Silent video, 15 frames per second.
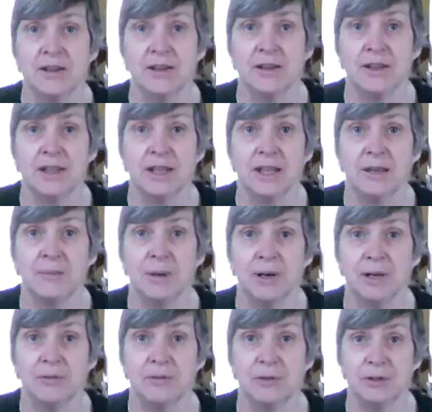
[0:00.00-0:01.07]
the
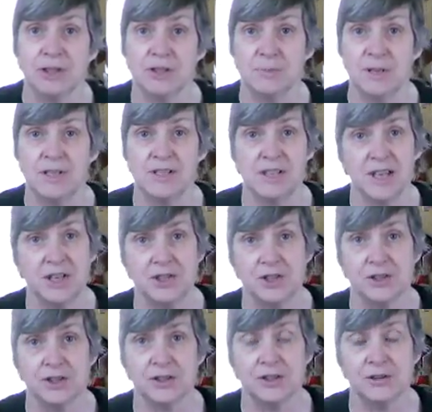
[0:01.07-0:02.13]
mindfulness
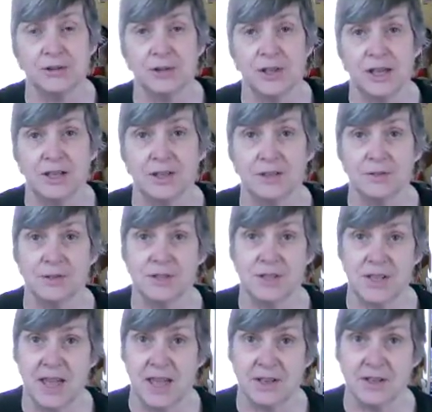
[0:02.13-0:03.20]
meditation we'll do at the end of the
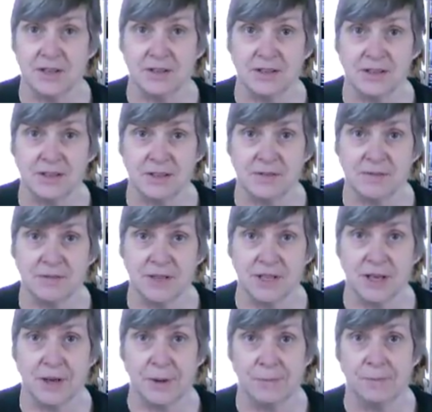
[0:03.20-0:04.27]
set in this
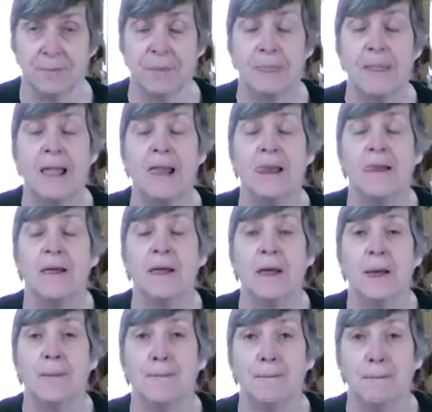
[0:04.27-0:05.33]
video.
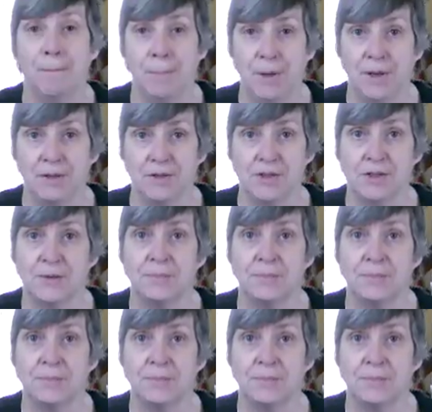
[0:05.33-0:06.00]
But